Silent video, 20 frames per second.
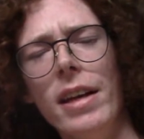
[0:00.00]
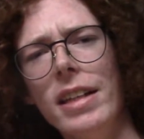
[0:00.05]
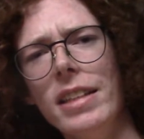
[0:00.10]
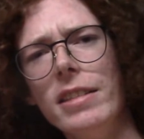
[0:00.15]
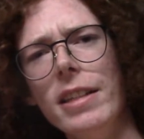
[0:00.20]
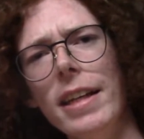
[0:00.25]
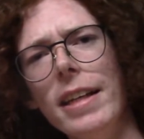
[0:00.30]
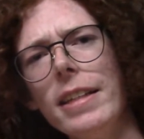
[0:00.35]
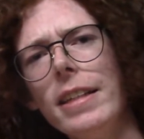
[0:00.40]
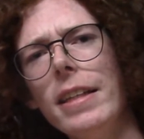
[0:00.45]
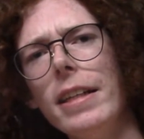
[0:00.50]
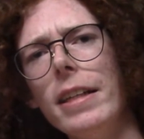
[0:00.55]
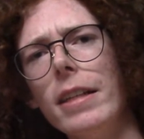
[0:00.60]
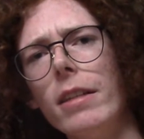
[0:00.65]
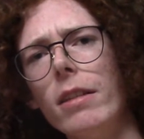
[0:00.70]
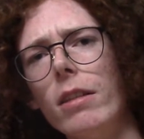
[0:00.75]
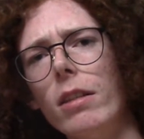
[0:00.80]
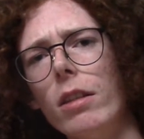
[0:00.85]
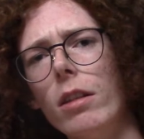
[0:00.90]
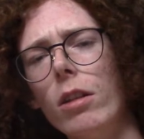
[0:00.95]

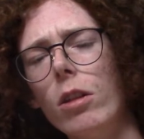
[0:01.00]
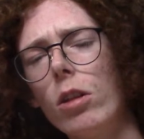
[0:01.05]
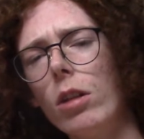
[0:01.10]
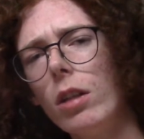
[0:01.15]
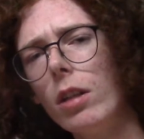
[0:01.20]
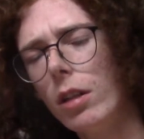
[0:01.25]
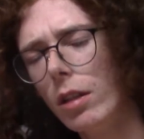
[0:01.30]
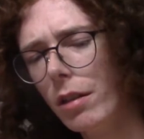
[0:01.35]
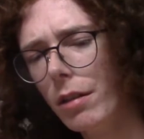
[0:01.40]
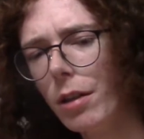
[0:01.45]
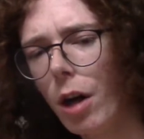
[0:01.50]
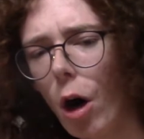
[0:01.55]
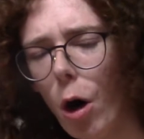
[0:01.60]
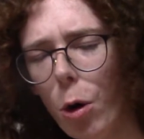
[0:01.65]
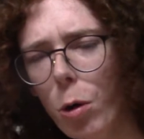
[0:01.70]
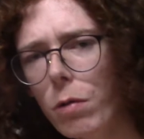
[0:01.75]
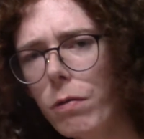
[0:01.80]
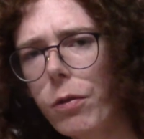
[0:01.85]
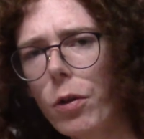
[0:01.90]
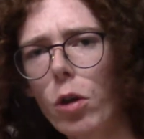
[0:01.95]
taking
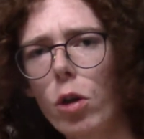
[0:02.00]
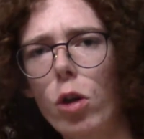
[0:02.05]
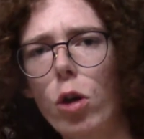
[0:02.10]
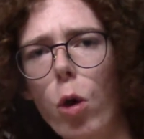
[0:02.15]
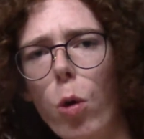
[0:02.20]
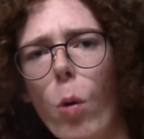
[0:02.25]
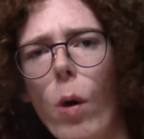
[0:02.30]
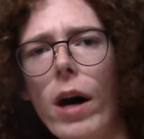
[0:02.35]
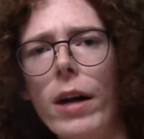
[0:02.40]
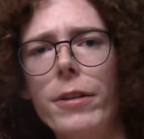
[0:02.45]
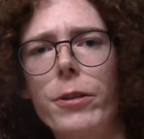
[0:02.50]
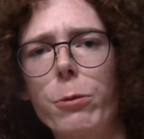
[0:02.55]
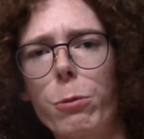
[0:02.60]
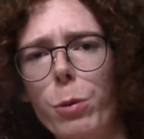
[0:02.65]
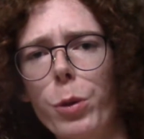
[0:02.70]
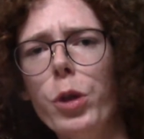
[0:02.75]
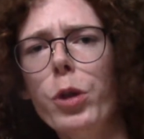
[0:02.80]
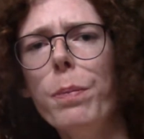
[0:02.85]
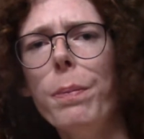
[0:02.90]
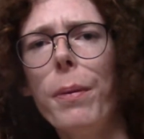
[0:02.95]
over
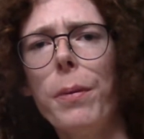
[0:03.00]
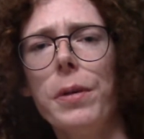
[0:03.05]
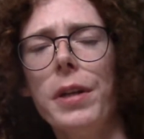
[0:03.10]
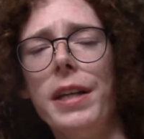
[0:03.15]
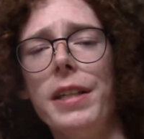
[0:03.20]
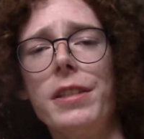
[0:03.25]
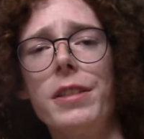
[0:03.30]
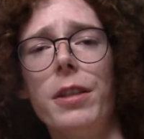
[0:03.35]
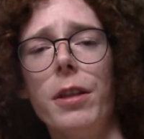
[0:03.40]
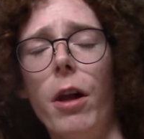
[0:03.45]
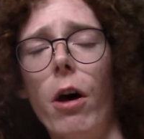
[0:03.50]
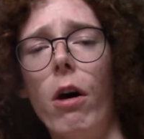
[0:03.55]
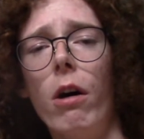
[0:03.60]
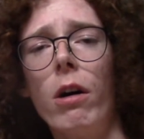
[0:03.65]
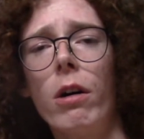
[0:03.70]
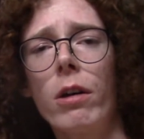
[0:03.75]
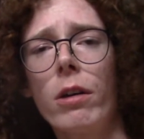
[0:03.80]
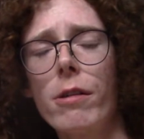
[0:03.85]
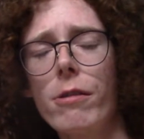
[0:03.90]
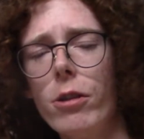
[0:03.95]
quadruple as
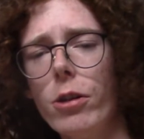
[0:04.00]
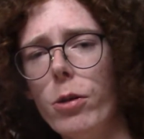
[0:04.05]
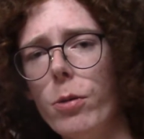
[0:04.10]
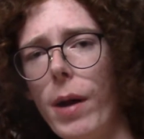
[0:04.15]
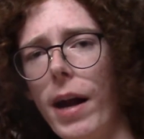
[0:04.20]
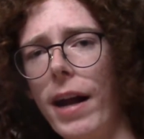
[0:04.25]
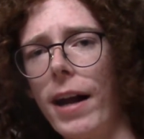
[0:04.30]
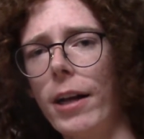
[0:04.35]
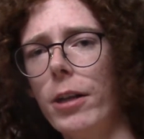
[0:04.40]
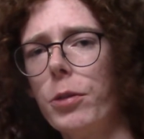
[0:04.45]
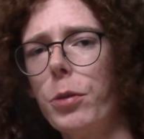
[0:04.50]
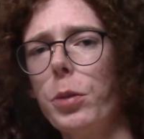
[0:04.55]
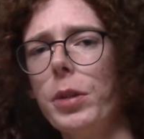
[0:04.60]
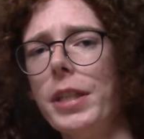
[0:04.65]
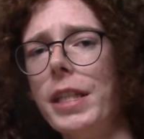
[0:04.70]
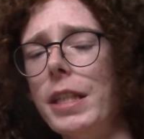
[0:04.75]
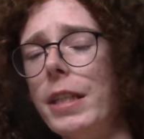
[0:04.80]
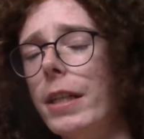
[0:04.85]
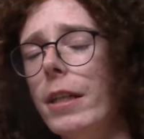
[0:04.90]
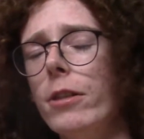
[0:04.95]
long to
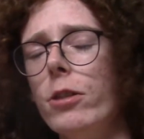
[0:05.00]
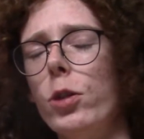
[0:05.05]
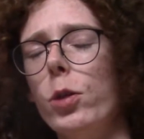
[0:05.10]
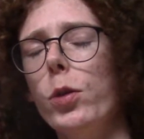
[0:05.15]
actually get